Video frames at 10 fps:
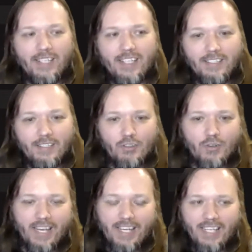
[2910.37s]
into
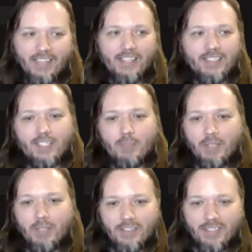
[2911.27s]
training and then
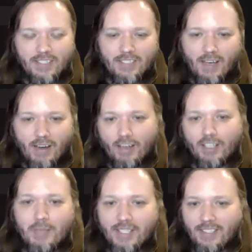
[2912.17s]
spills into
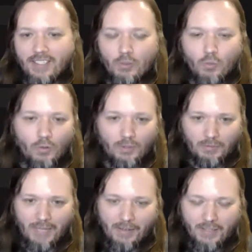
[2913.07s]
augmenting the world
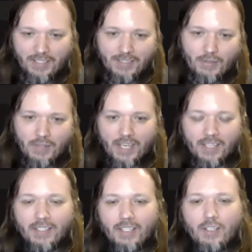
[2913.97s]
around us so
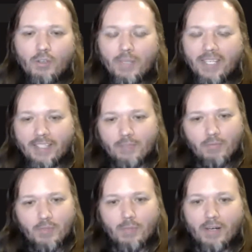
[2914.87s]
that we get
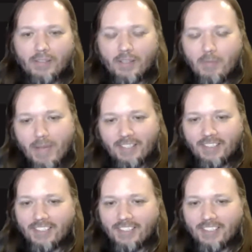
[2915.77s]
smarter and better.